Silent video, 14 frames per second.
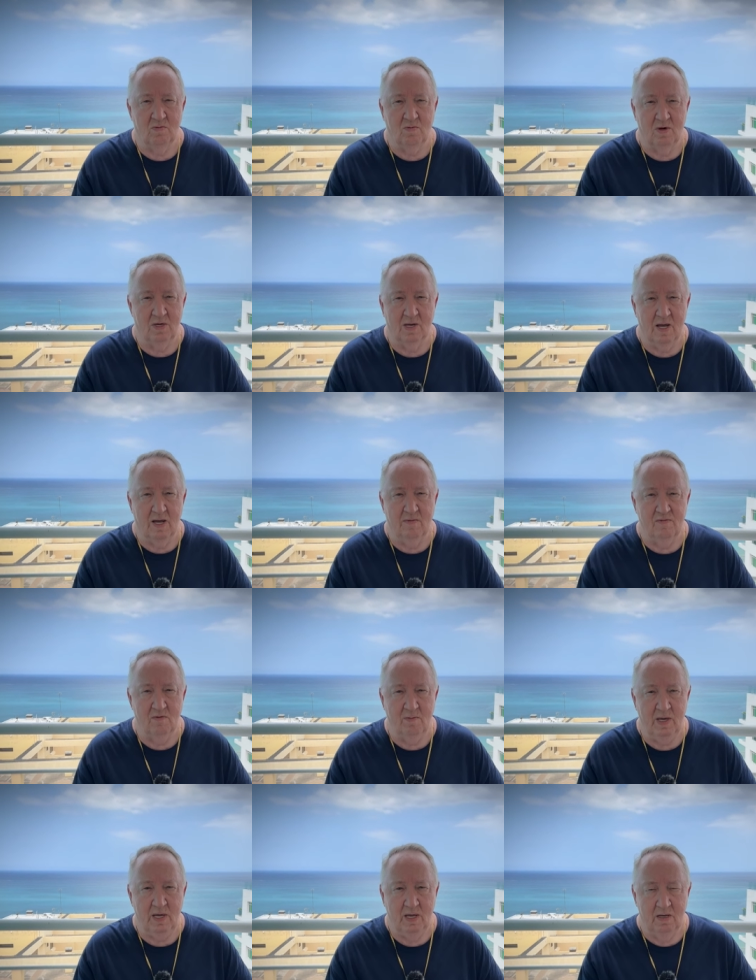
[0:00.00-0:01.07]
what it's like for
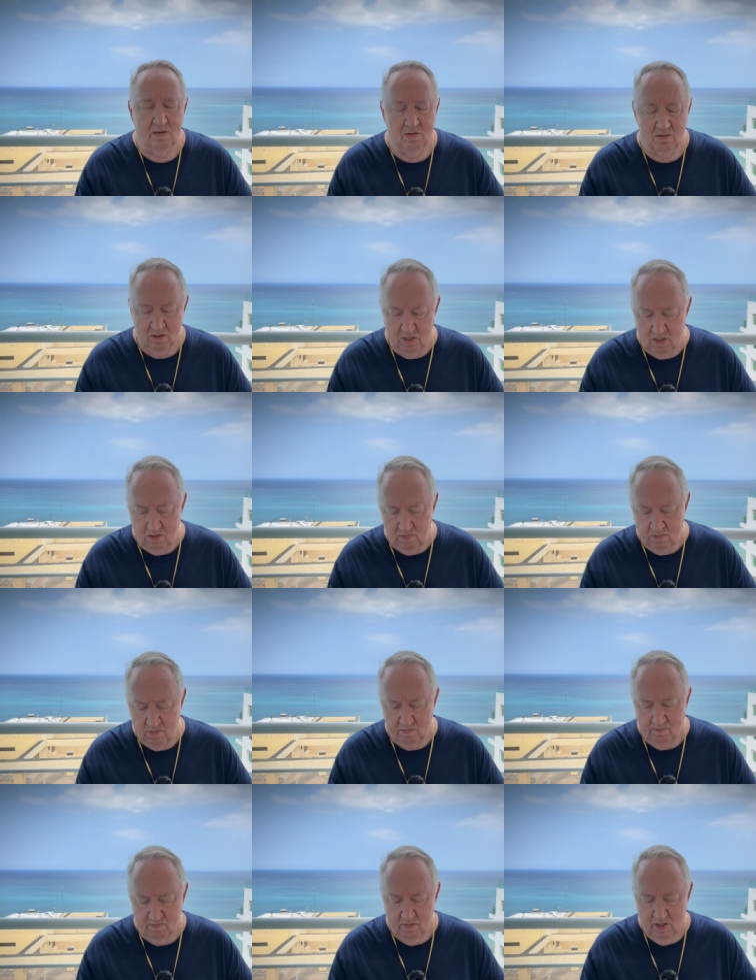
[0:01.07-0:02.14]
me, you know?
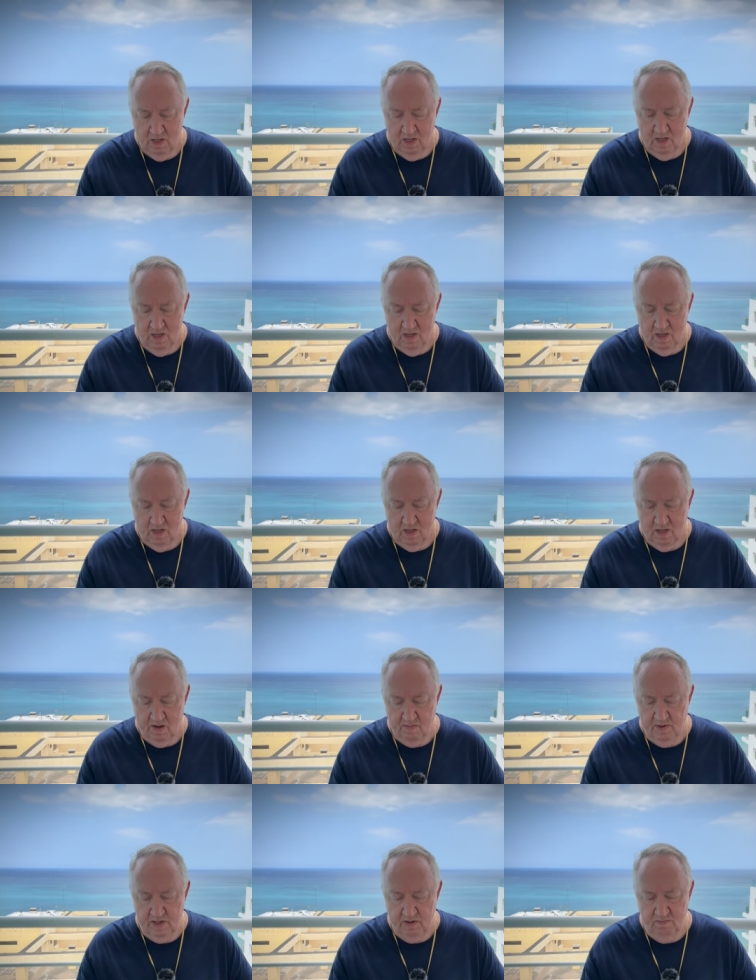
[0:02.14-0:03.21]
Uh,
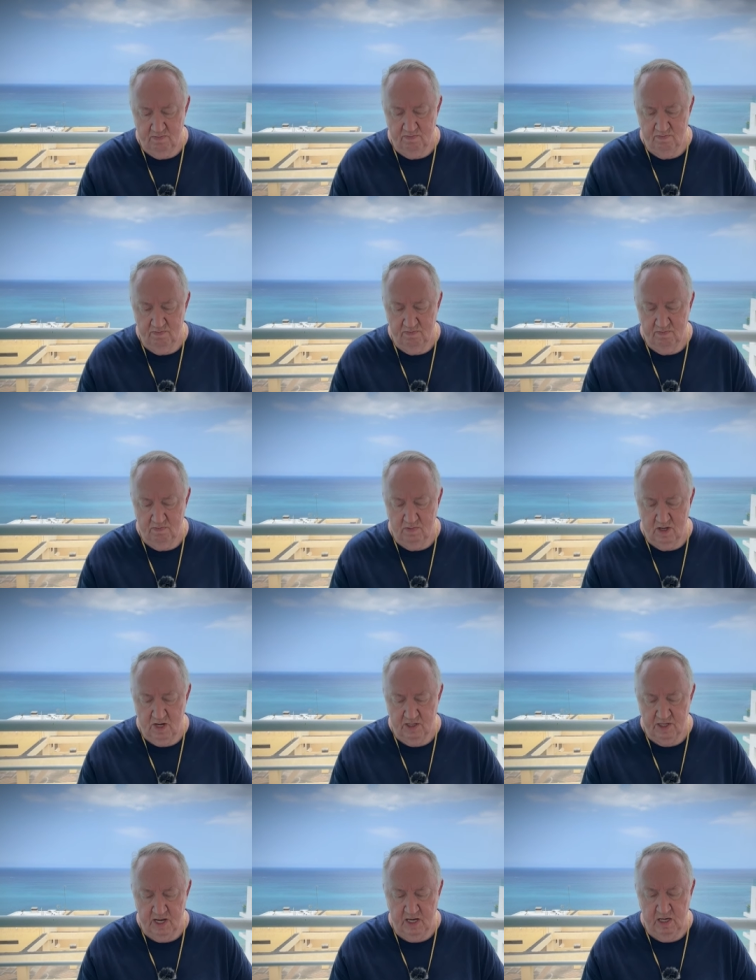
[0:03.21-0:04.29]
but
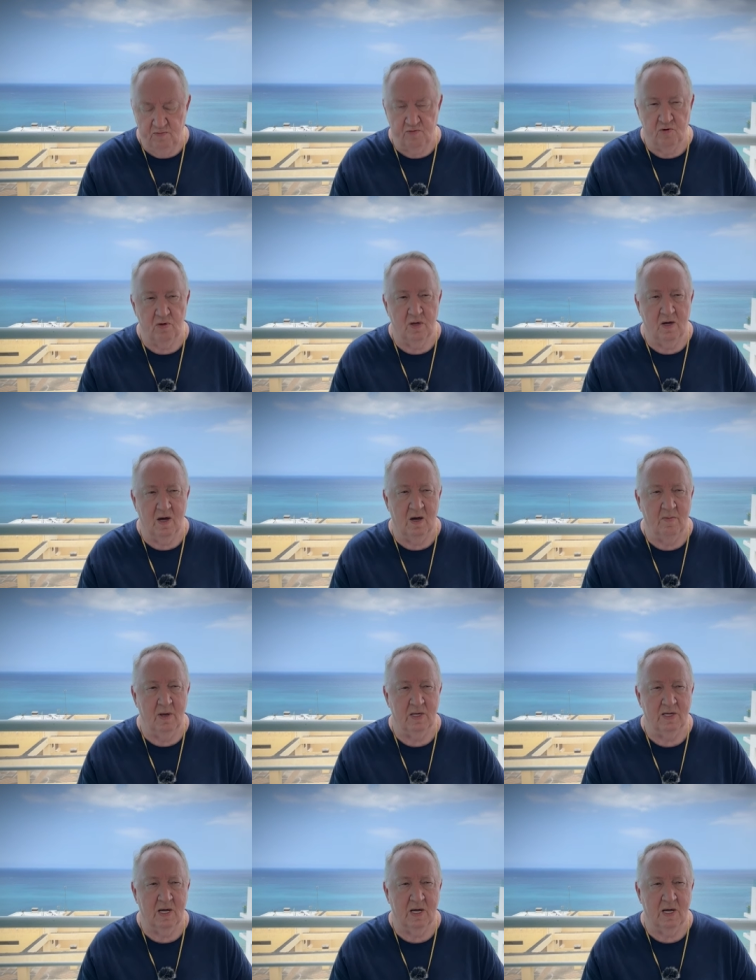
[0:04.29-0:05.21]
I thank you for the comments.